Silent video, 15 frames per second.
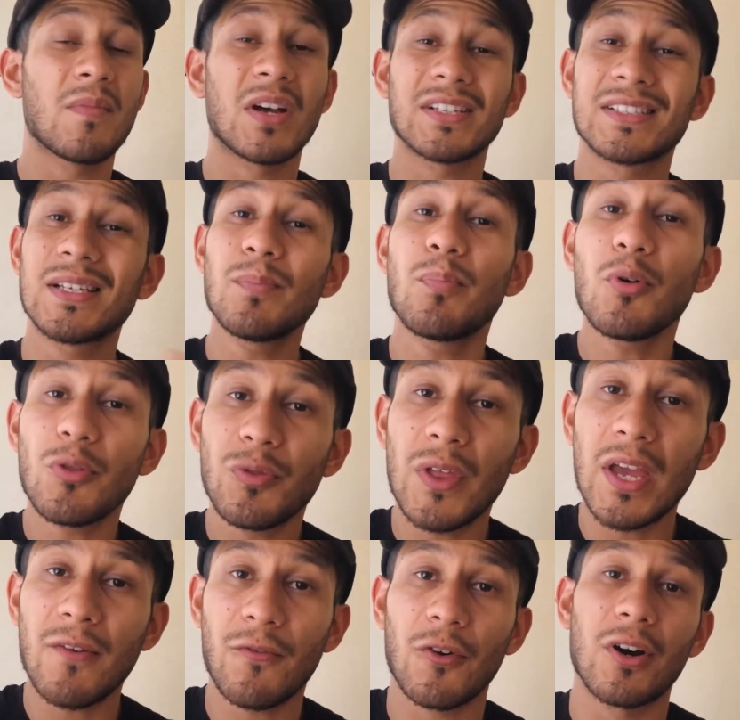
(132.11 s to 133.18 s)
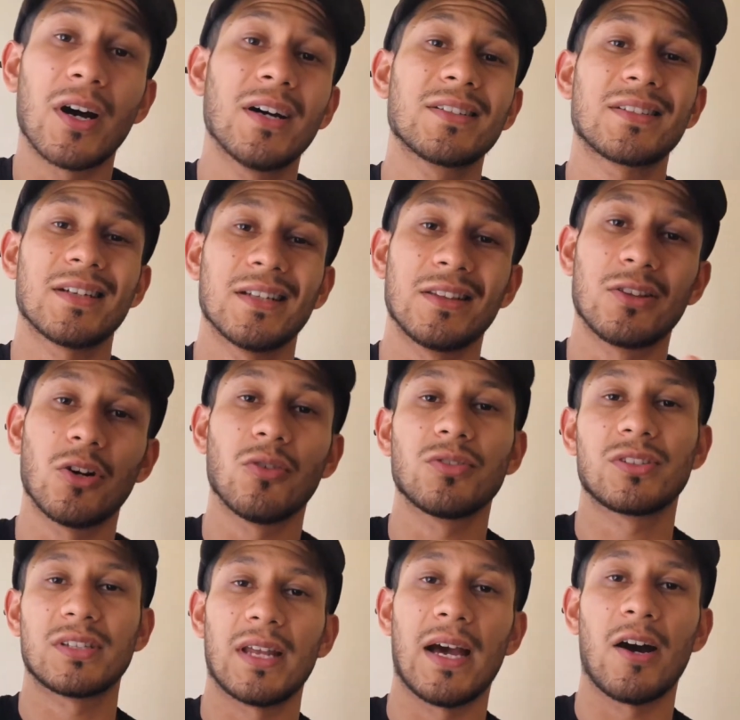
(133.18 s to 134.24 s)
A simple thing for us
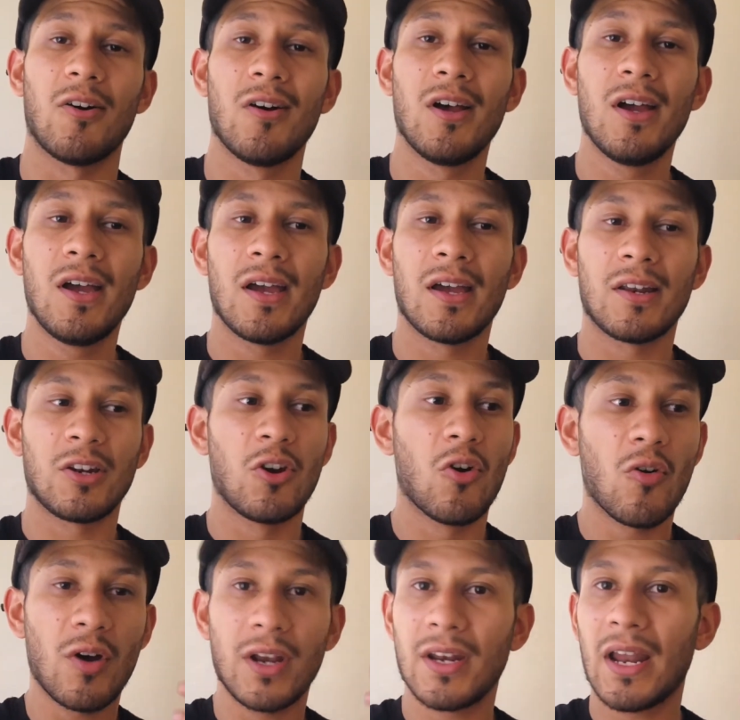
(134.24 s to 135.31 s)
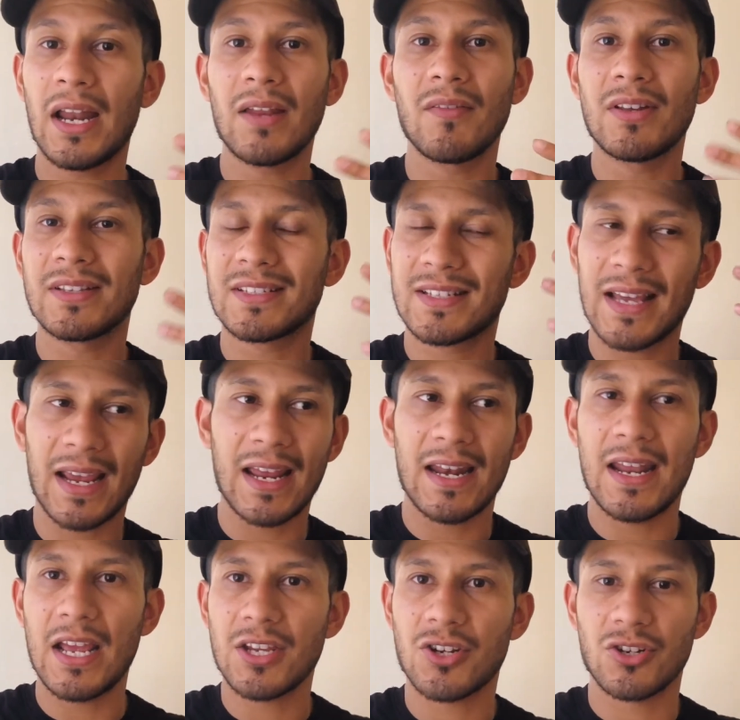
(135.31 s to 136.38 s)
adults now, knowing, not even second
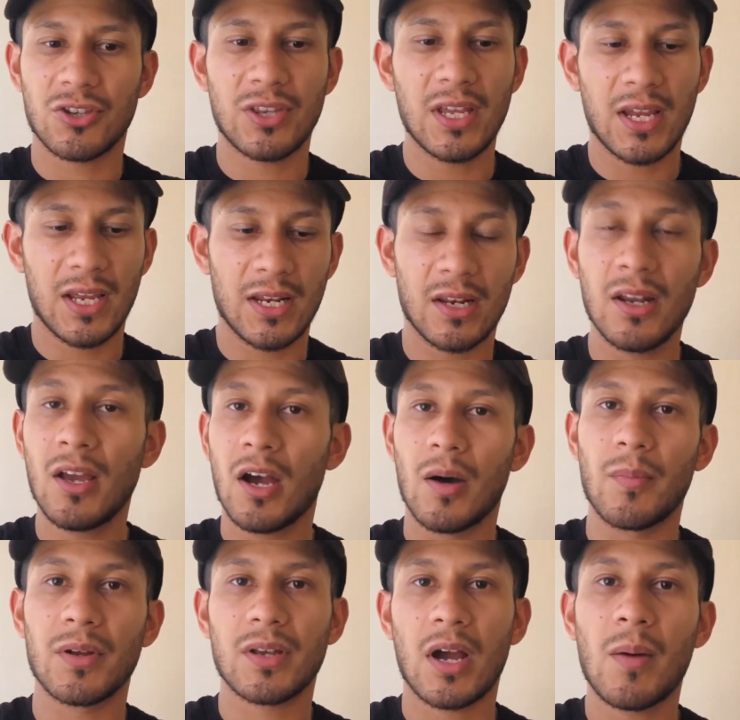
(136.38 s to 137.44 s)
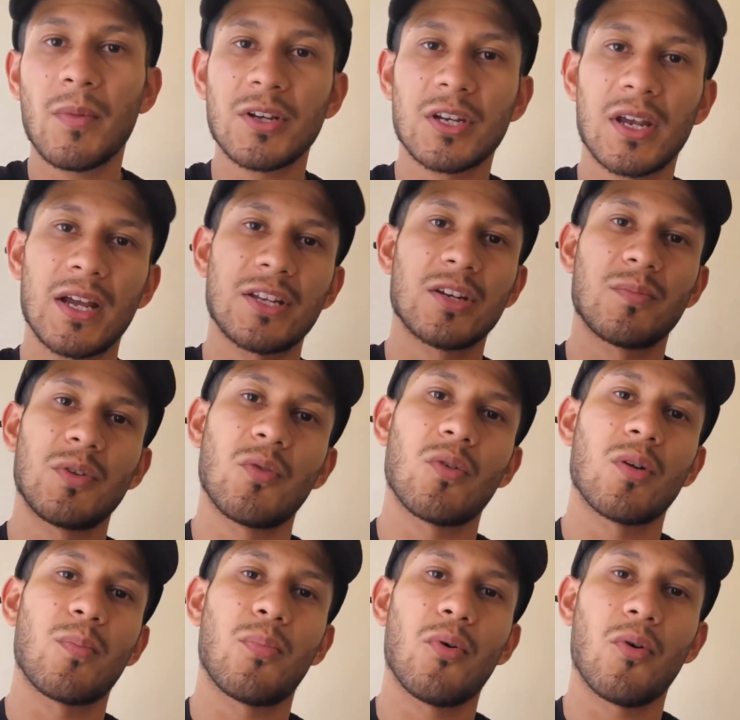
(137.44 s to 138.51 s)
nature, thinking about how much ketchup you
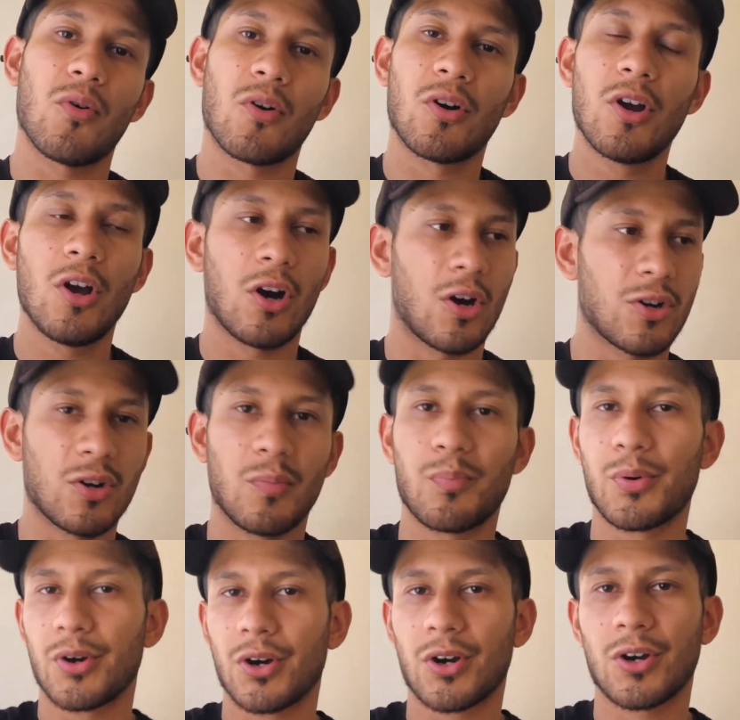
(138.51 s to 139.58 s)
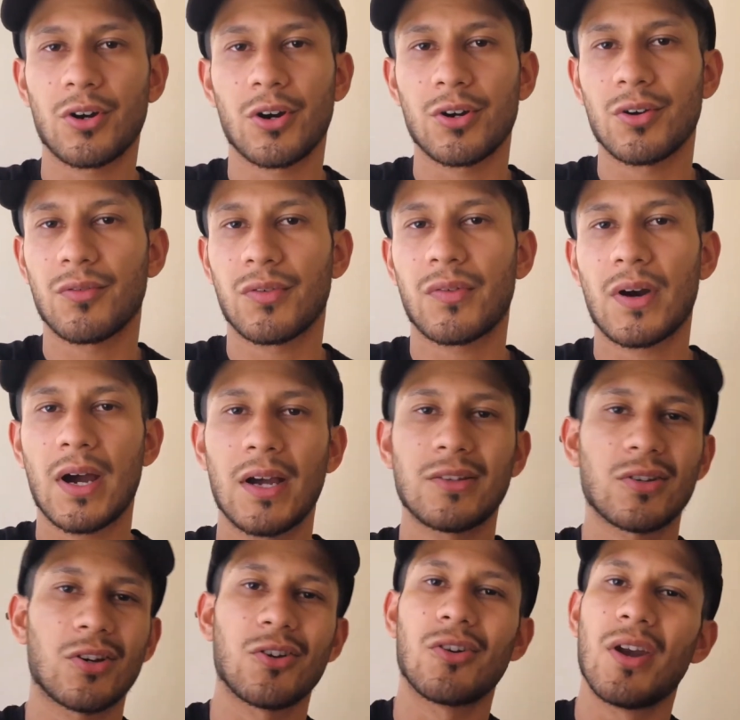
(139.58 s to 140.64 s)
want to pour on your burger, on your
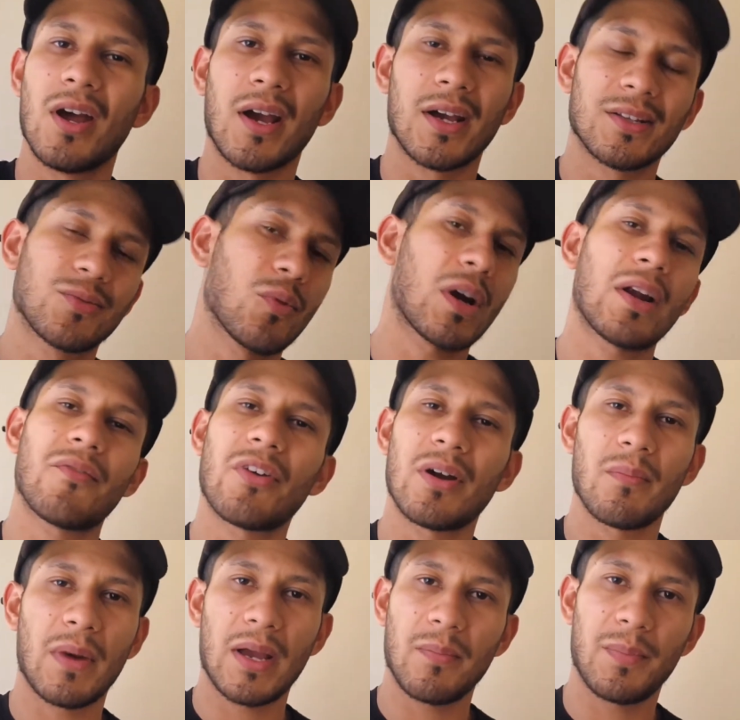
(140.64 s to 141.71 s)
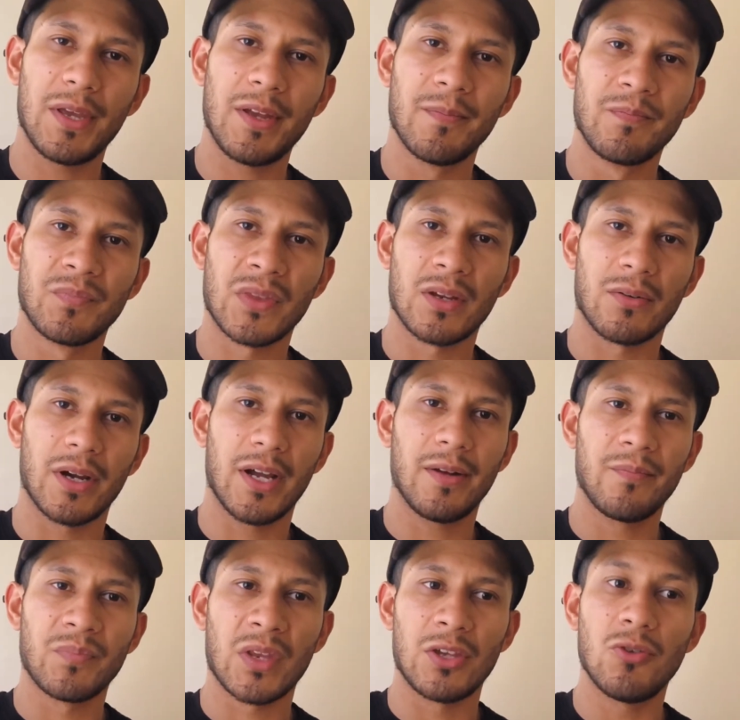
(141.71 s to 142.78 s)
fries, on your nuggets, whatever it might be, right?